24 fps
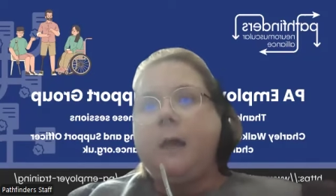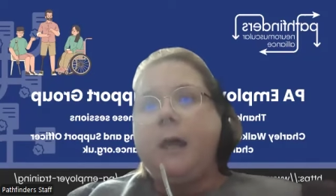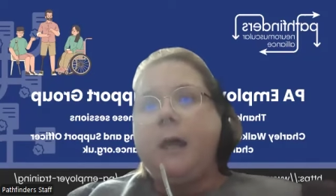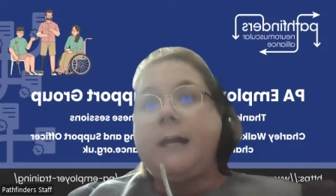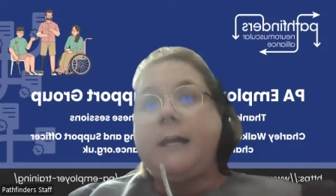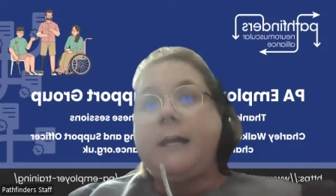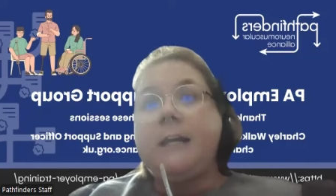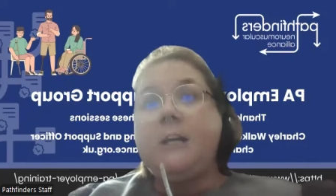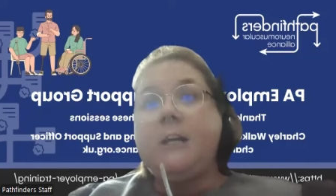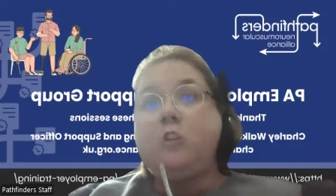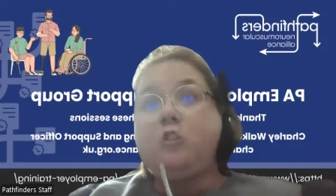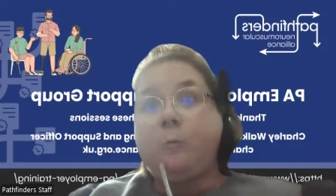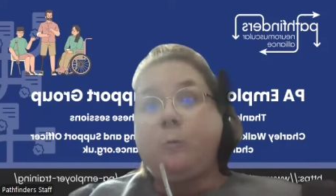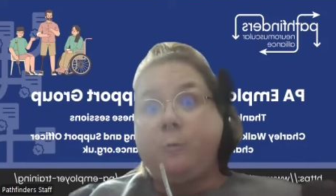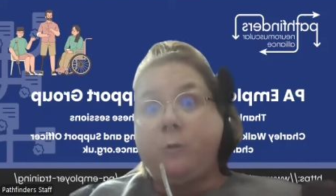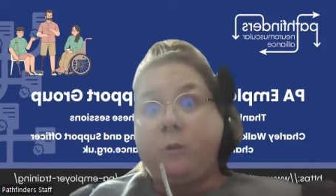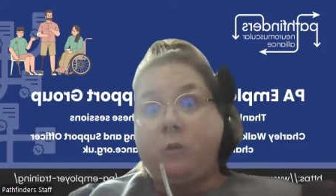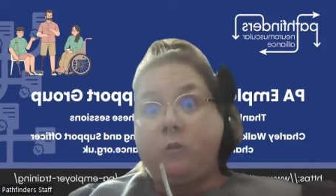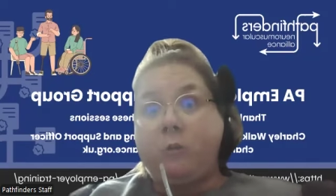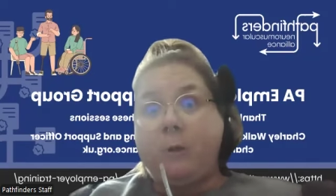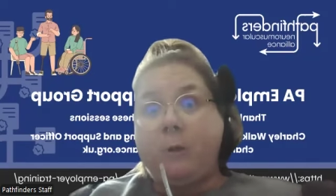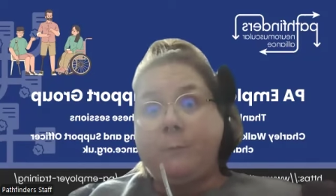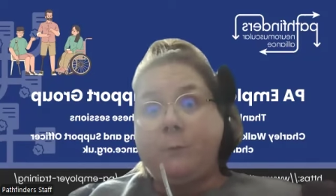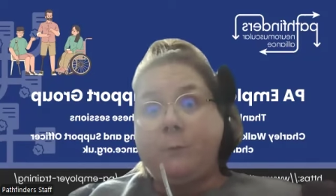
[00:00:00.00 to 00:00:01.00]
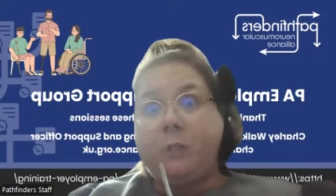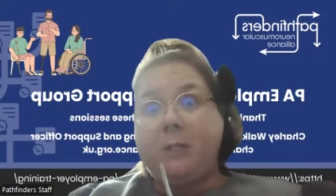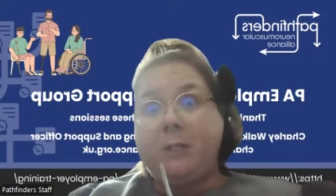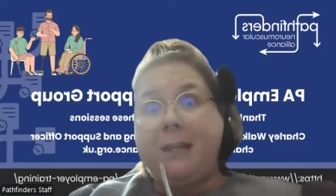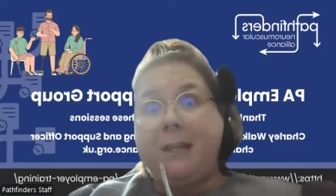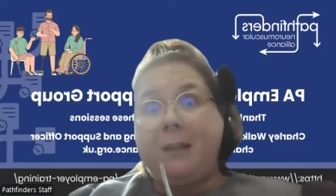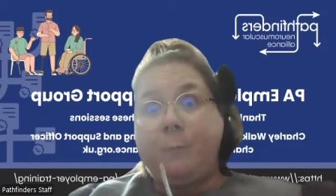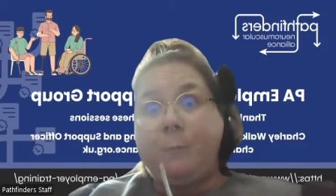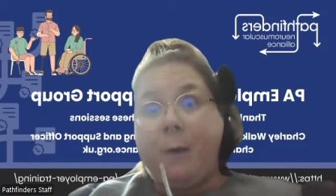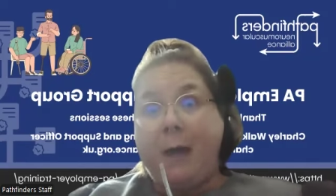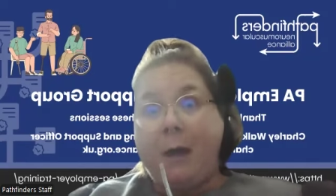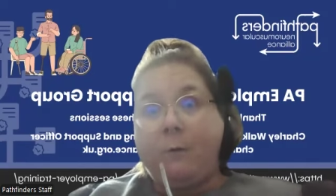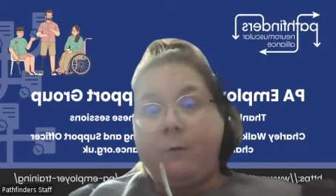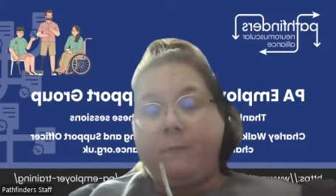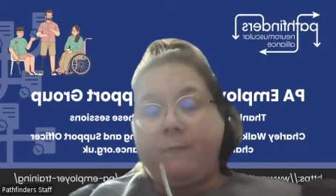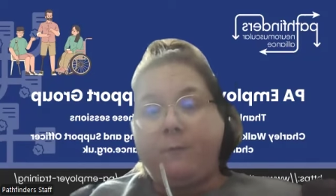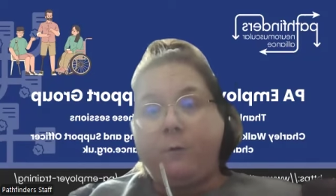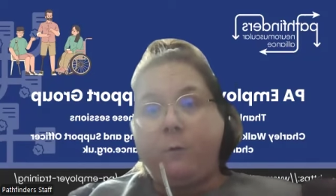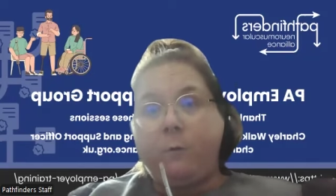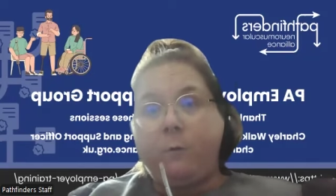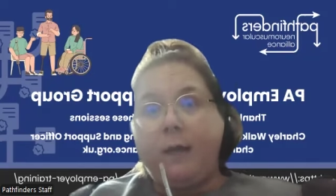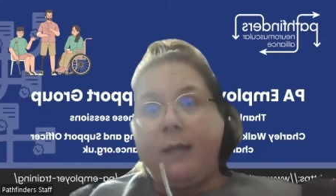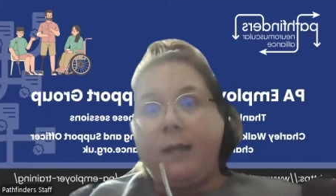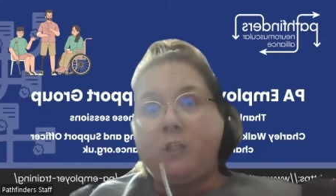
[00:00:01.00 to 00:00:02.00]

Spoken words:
A clear job description is powerful.